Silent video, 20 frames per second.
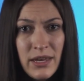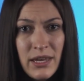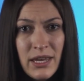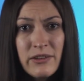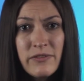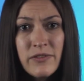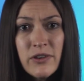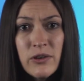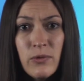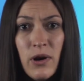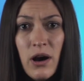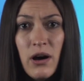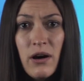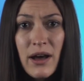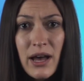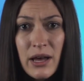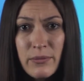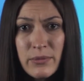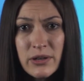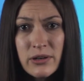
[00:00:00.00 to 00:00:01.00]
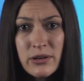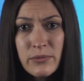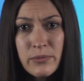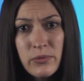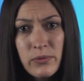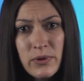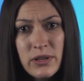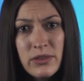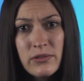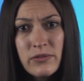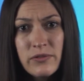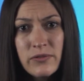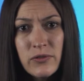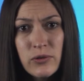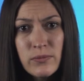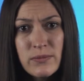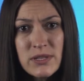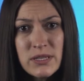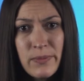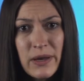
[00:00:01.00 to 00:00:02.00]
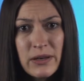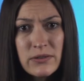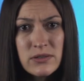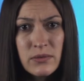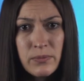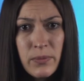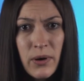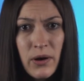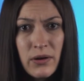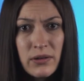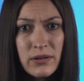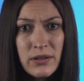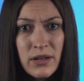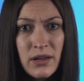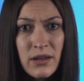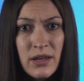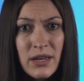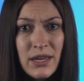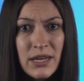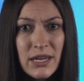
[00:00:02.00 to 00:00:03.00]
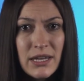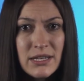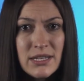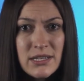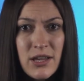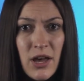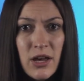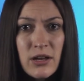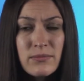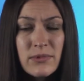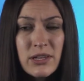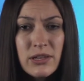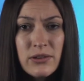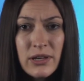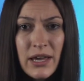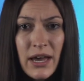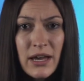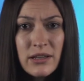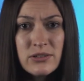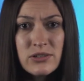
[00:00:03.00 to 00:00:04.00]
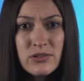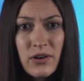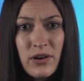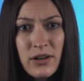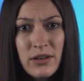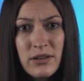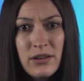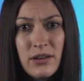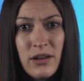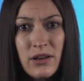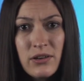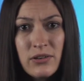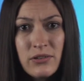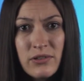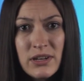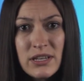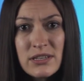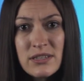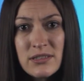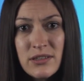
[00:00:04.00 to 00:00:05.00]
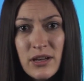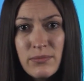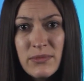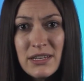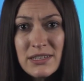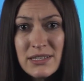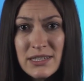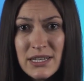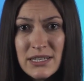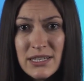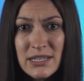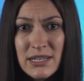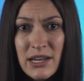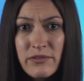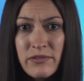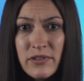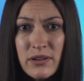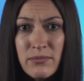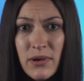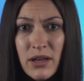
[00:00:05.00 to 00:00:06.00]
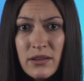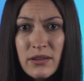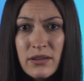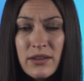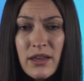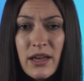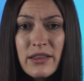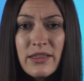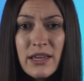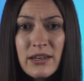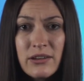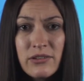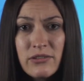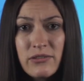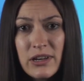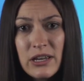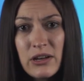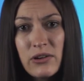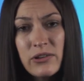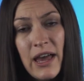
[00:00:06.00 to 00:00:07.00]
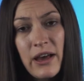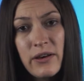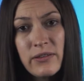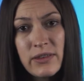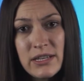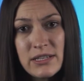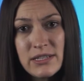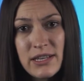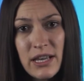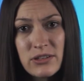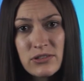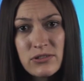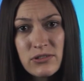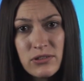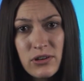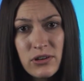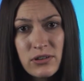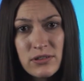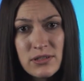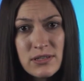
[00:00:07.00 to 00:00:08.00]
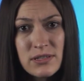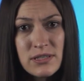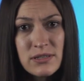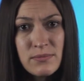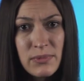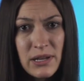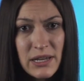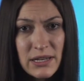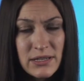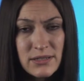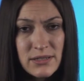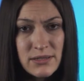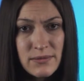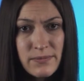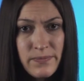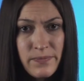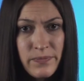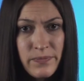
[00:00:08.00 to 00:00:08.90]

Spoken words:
If you are amicable with your former spouse or partner, it is hoped that you can try and agree a sum that is needed every month and then agree on how these extra costs are split.